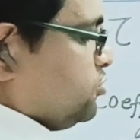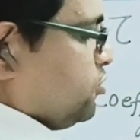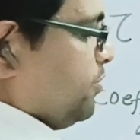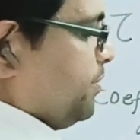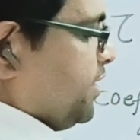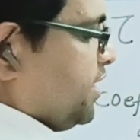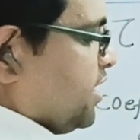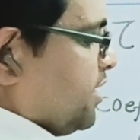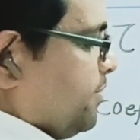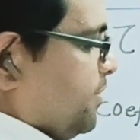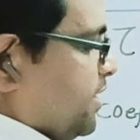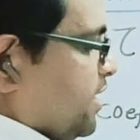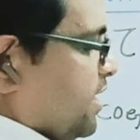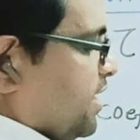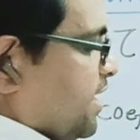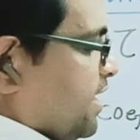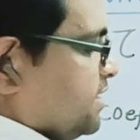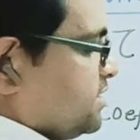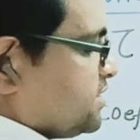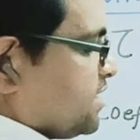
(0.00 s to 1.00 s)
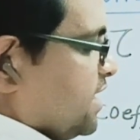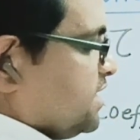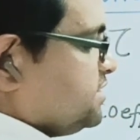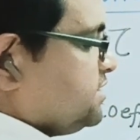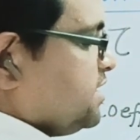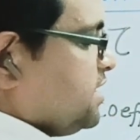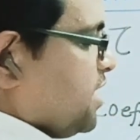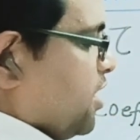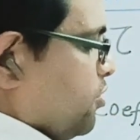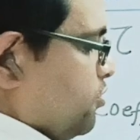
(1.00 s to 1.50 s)
So meter gets
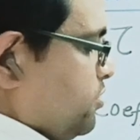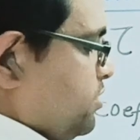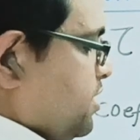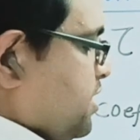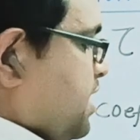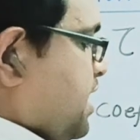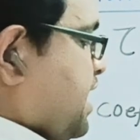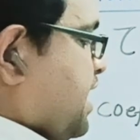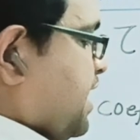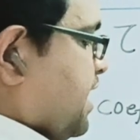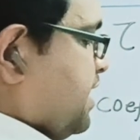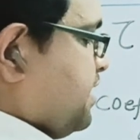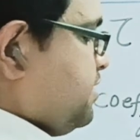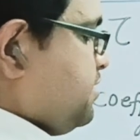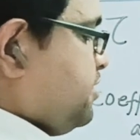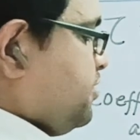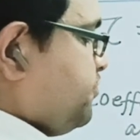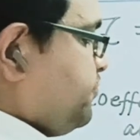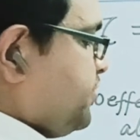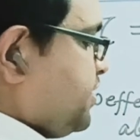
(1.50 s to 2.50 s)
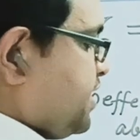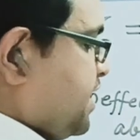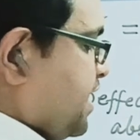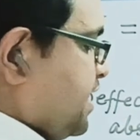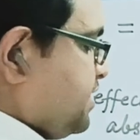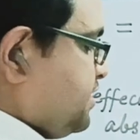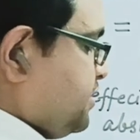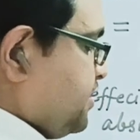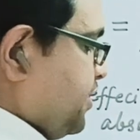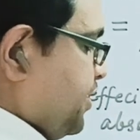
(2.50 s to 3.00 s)
cancelled out and we
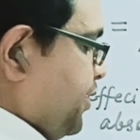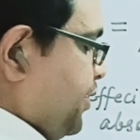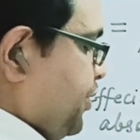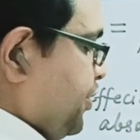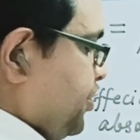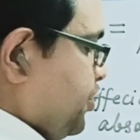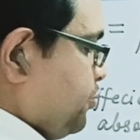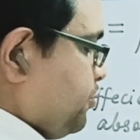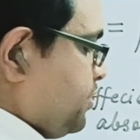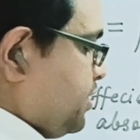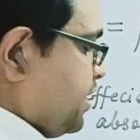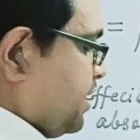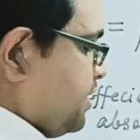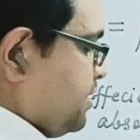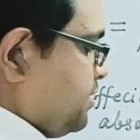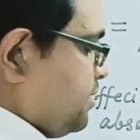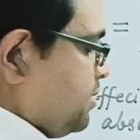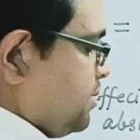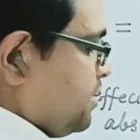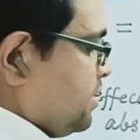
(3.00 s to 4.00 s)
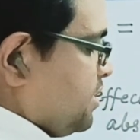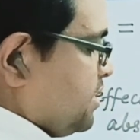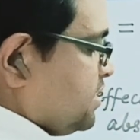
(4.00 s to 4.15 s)
get Newton